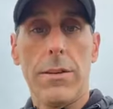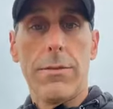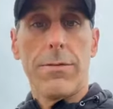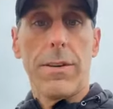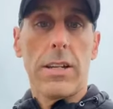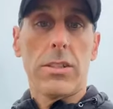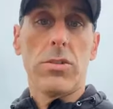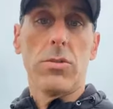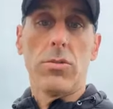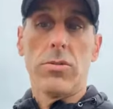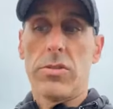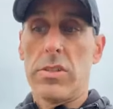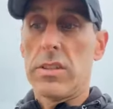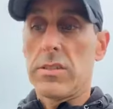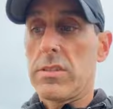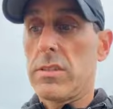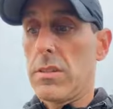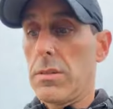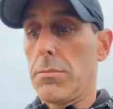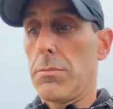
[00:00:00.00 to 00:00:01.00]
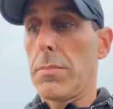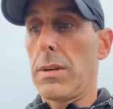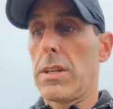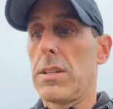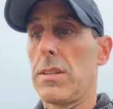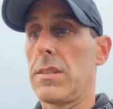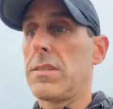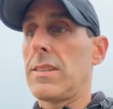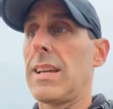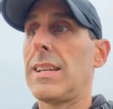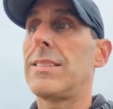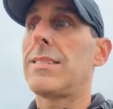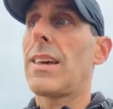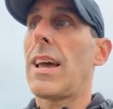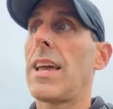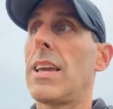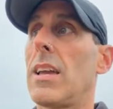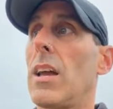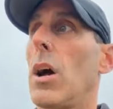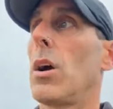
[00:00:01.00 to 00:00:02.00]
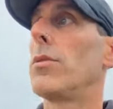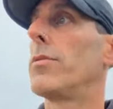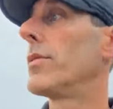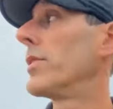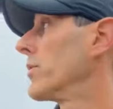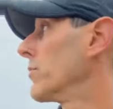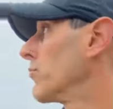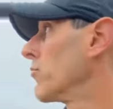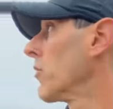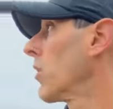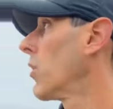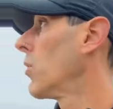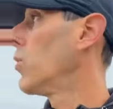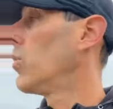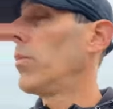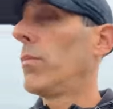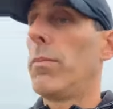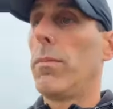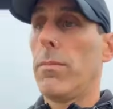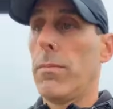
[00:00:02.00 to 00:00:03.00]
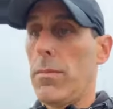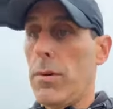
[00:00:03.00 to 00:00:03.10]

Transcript: the fascial system because they take over the role